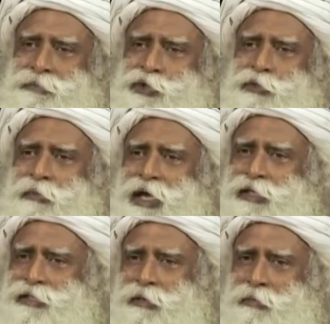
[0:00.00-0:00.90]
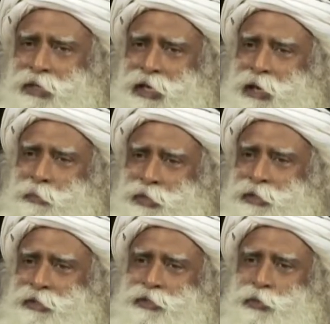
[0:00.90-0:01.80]
To make something happen
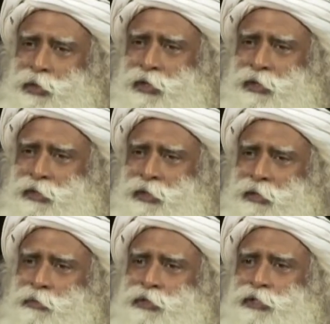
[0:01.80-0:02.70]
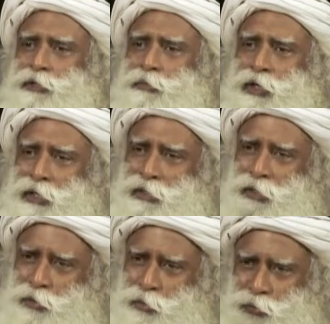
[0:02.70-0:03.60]
in this world which is bigger
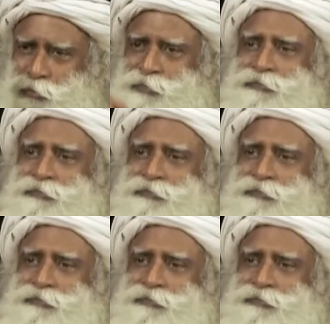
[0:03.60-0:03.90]
than you.